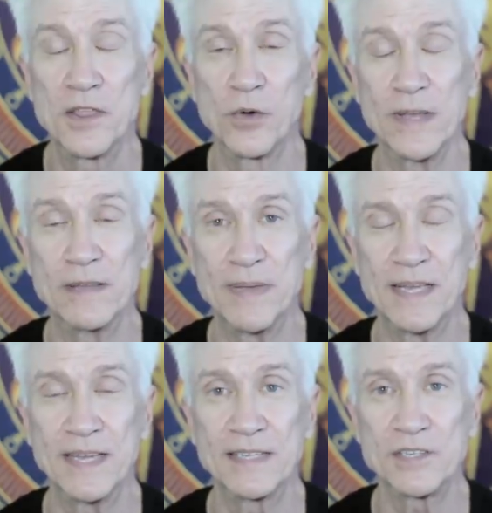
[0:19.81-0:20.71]
The week
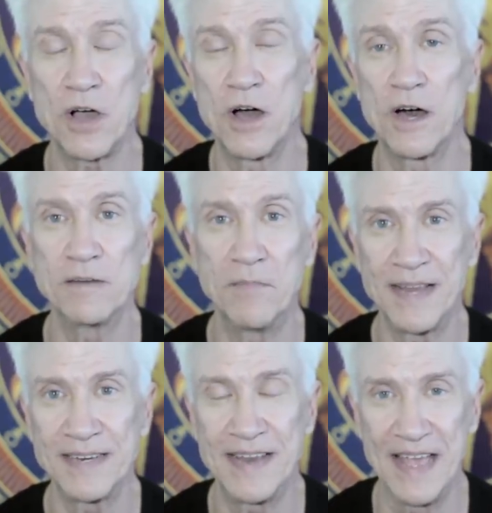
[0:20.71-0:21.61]
begins on
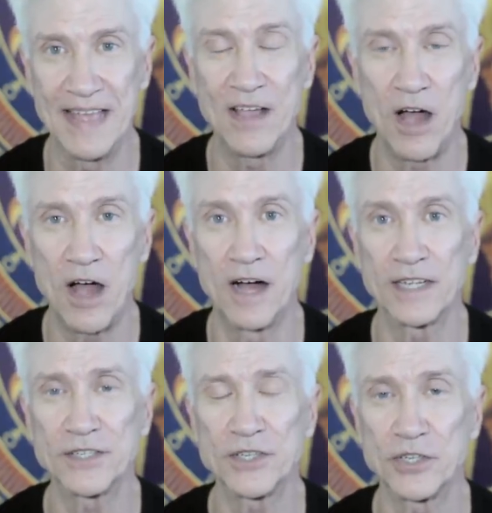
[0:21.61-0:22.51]
Monday,
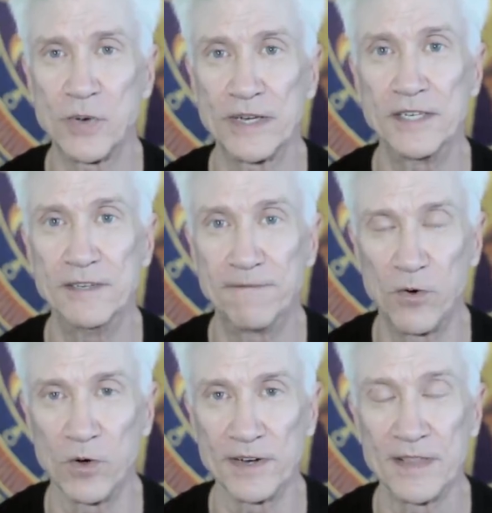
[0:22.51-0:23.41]
August the
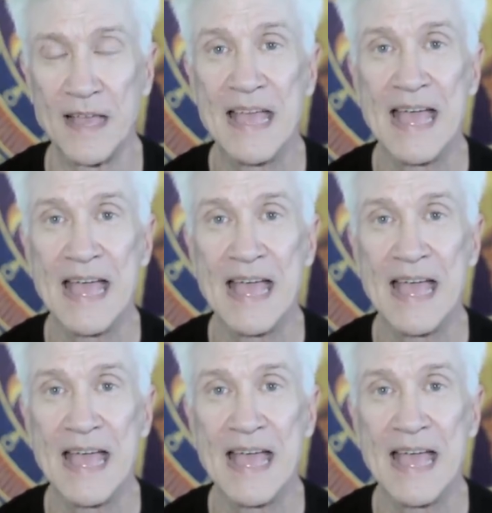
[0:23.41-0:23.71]
24th,